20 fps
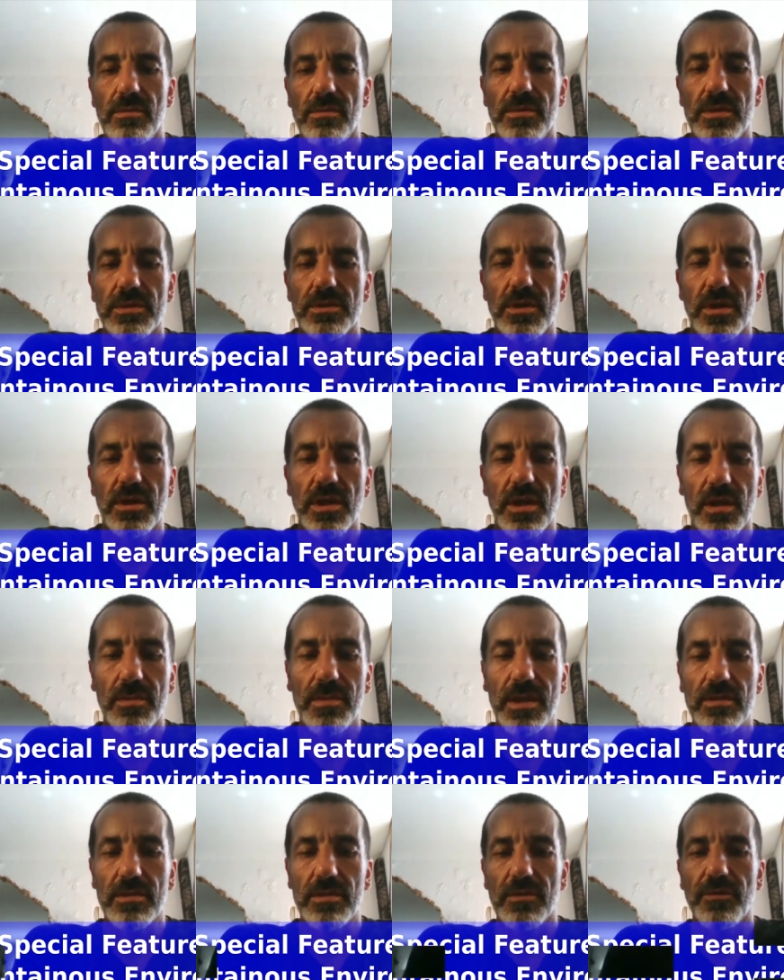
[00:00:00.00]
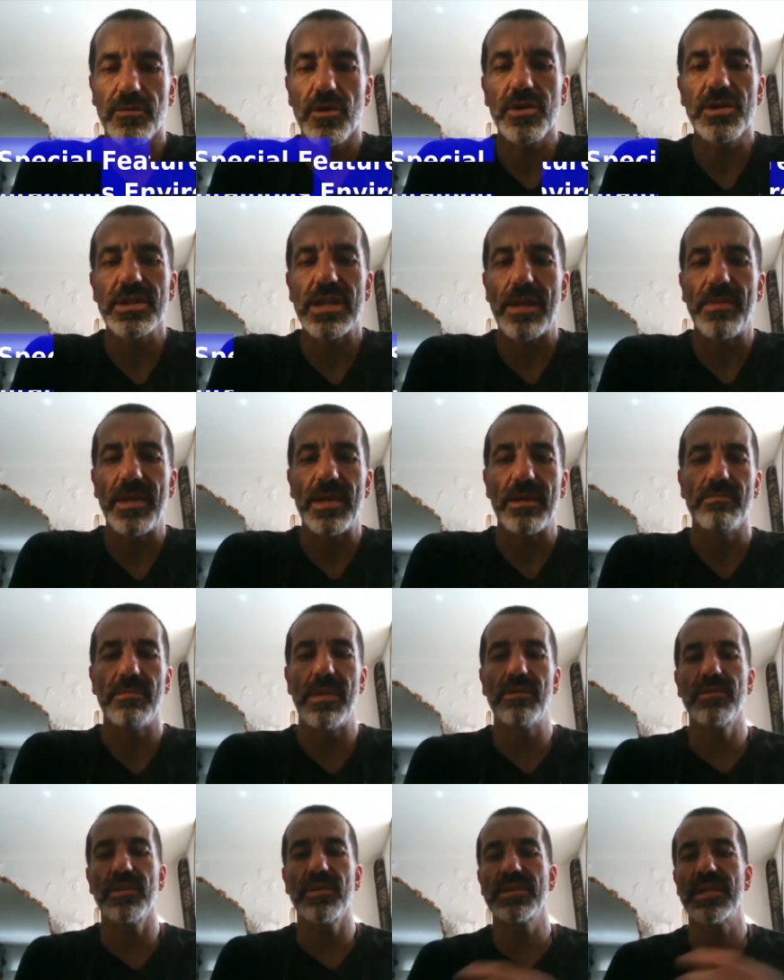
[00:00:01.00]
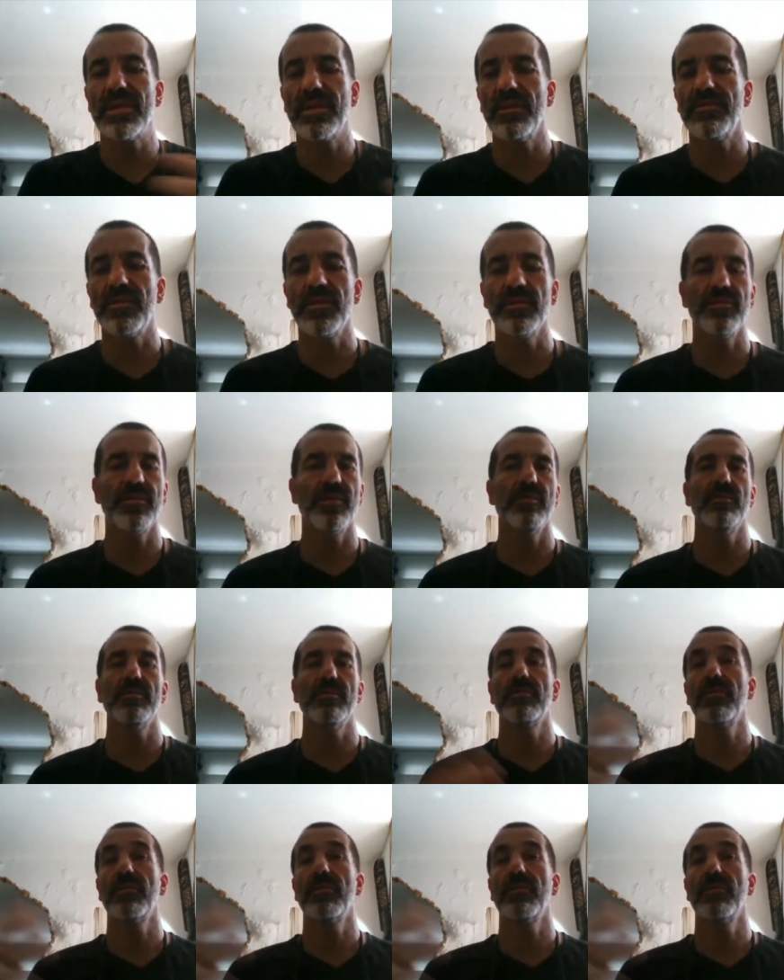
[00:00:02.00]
were talking about. Of course, I mean, mountains are different from